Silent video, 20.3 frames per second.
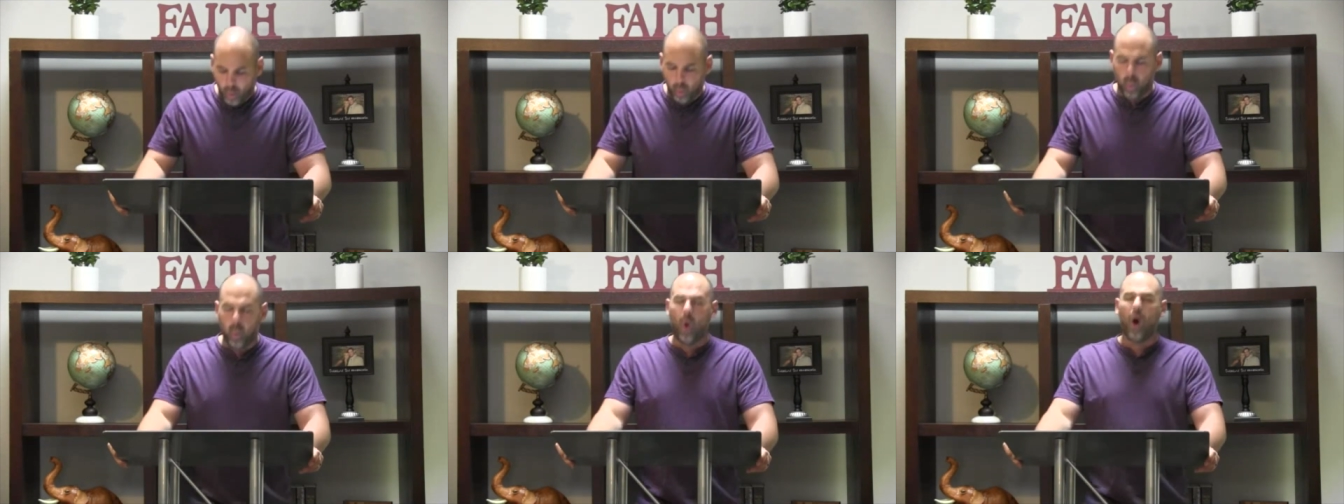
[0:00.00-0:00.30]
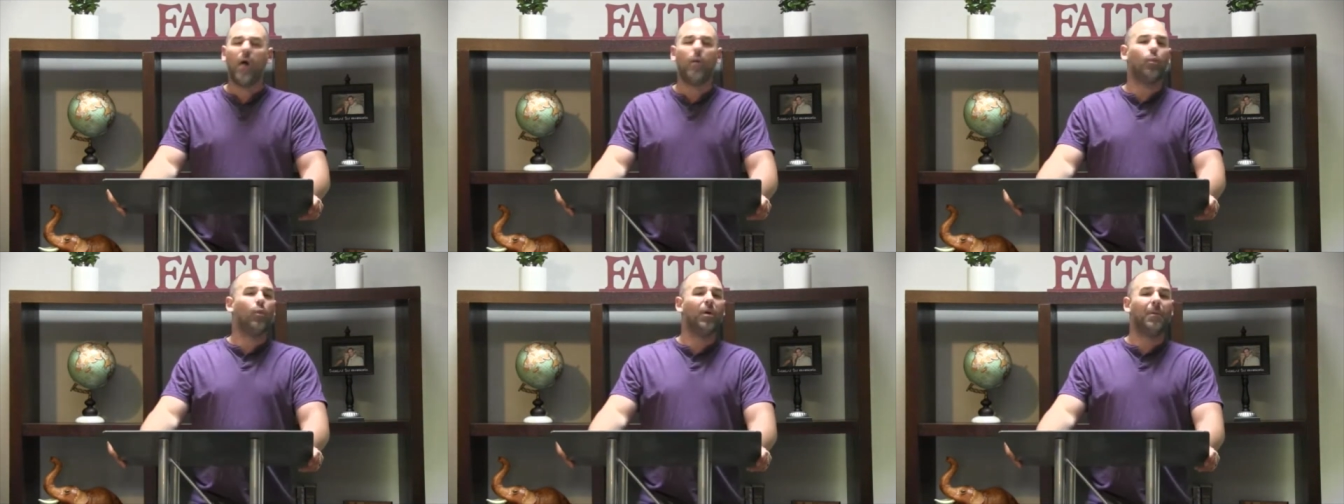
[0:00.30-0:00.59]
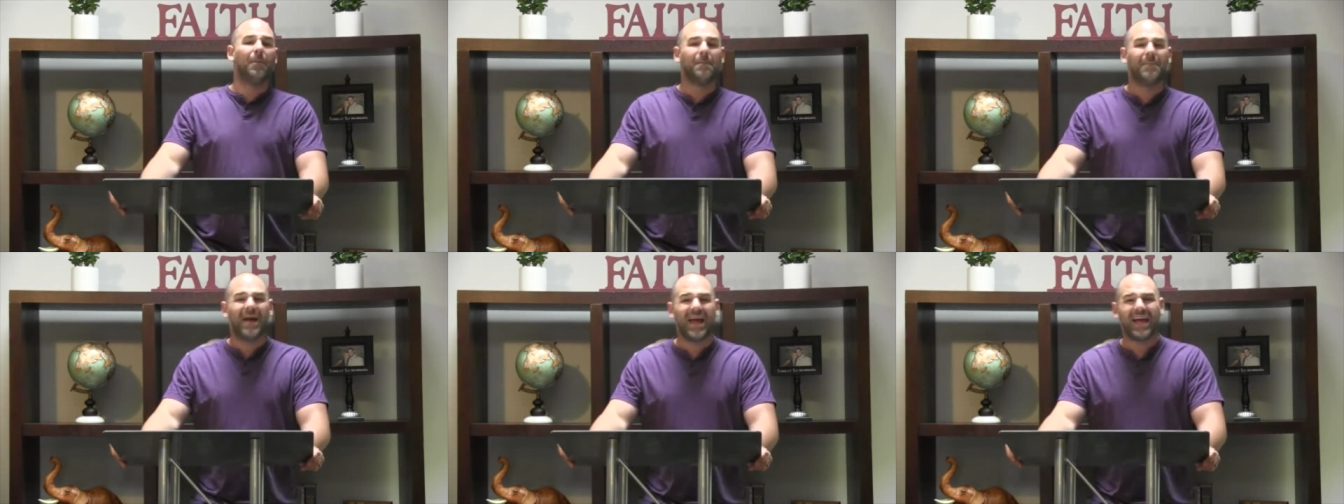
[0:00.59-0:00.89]
What
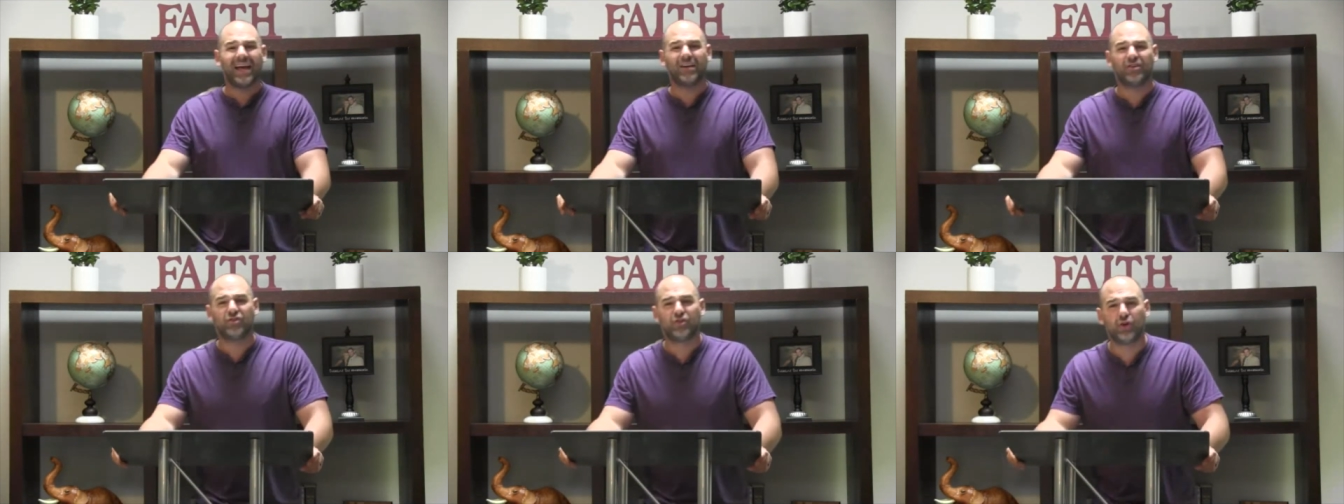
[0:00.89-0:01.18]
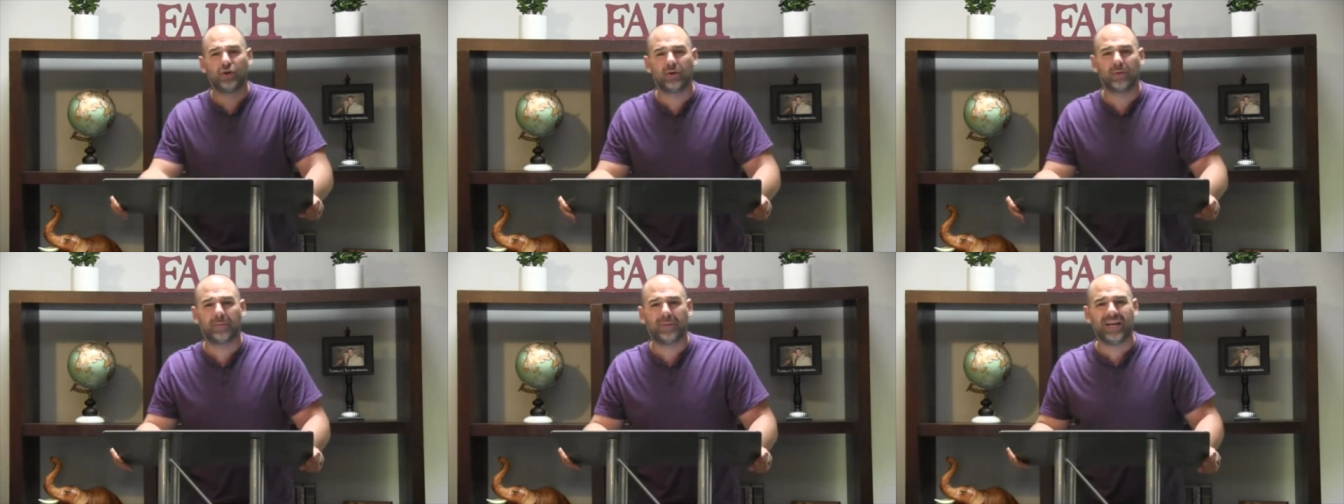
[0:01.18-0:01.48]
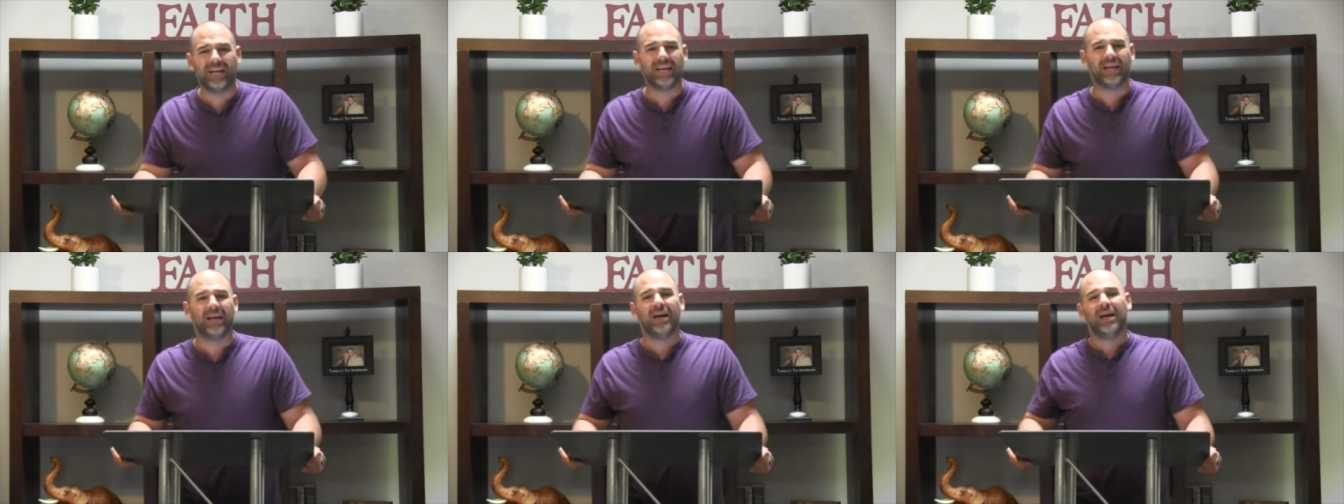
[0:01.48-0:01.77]
will man do to
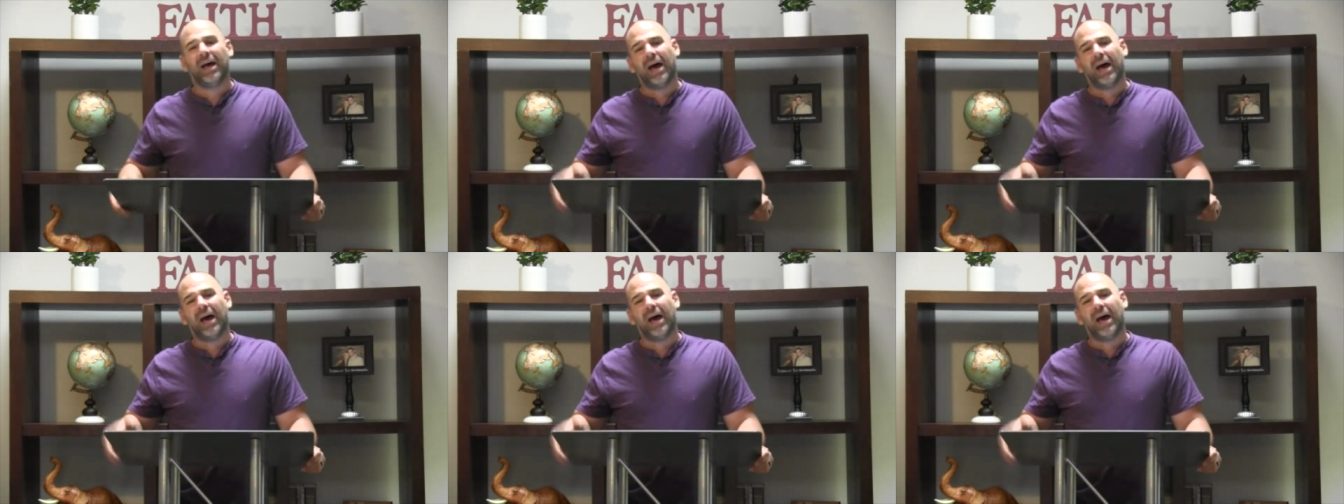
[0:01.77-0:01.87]
me?